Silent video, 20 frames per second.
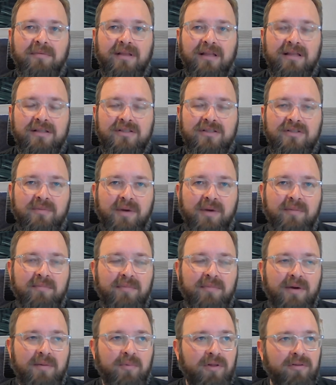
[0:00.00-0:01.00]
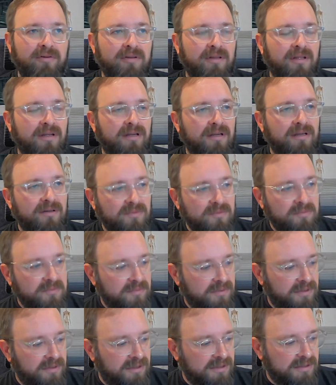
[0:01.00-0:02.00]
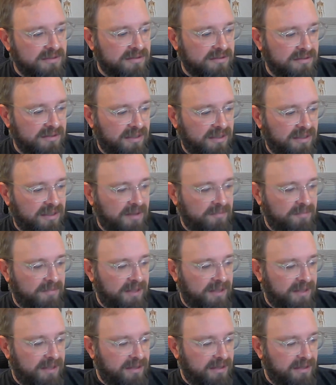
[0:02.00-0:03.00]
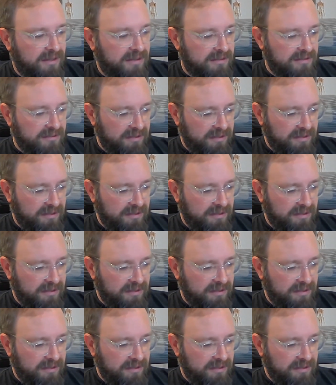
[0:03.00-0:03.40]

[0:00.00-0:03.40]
Um, so my, my brother-in-law works um, at a,